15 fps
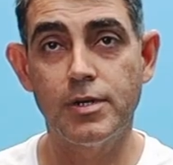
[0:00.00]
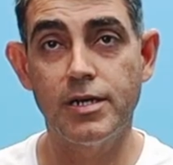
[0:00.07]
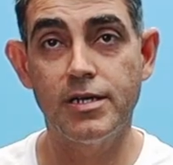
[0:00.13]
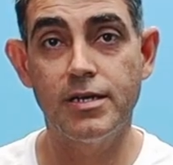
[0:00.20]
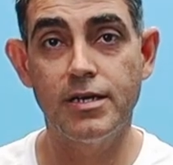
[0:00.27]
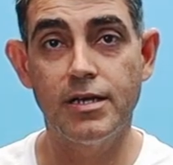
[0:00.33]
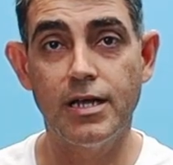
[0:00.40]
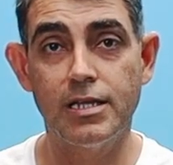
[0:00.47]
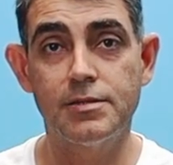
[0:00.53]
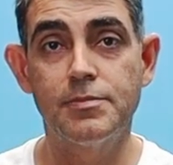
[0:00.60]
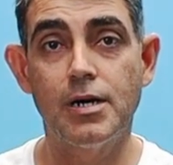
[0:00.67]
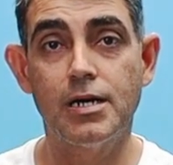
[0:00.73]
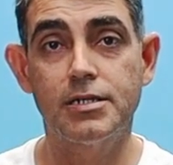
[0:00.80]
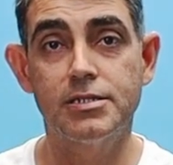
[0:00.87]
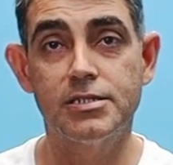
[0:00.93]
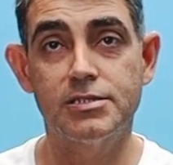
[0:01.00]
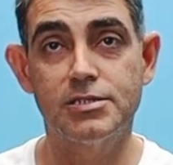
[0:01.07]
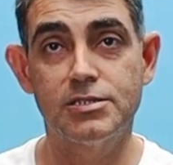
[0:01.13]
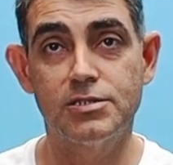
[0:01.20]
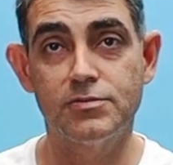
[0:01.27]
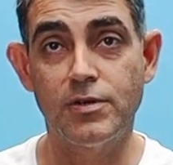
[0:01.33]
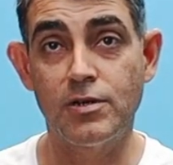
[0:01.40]
my health markers
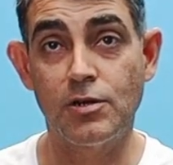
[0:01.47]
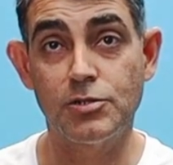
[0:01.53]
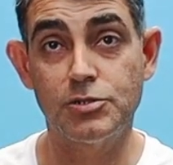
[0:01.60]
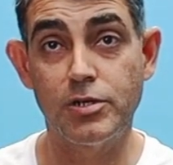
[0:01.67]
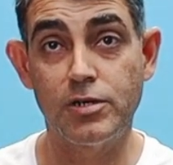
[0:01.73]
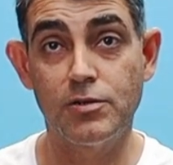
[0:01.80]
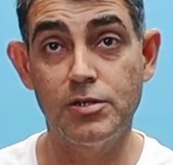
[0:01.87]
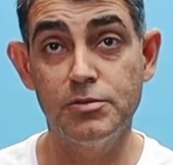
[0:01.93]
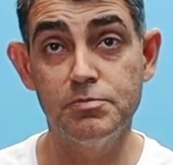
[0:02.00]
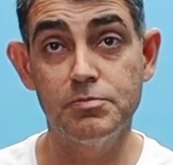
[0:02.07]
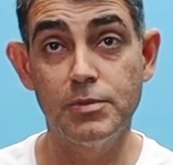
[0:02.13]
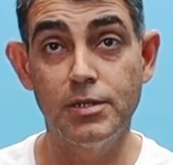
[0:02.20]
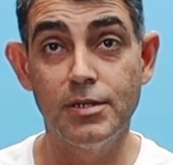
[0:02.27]
were not showing good,